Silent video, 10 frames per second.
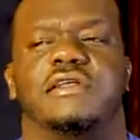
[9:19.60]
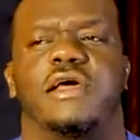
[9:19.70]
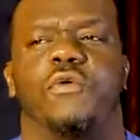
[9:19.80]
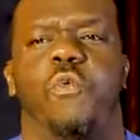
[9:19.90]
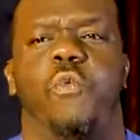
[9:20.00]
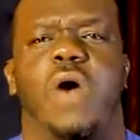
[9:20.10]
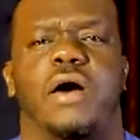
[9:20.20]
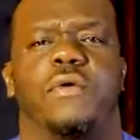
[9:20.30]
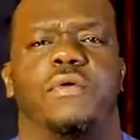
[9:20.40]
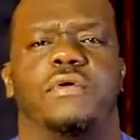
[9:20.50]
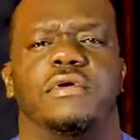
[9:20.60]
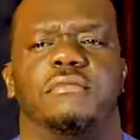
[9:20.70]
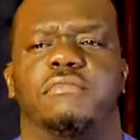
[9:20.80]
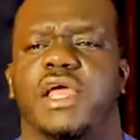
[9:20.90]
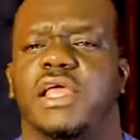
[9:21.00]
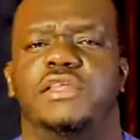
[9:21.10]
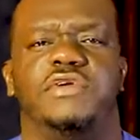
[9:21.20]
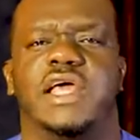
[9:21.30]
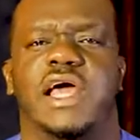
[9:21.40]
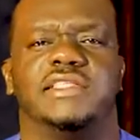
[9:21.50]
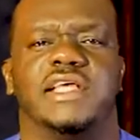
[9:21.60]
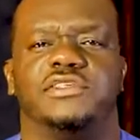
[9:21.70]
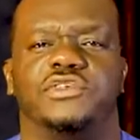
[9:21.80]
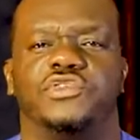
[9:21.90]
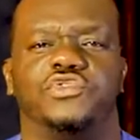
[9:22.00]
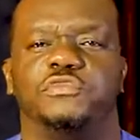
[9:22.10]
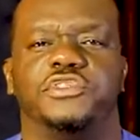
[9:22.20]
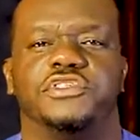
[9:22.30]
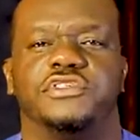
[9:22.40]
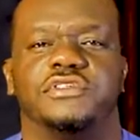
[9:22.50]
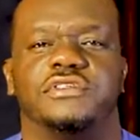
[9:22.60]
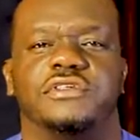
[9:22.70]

Like, wow, man, you guys are just too much.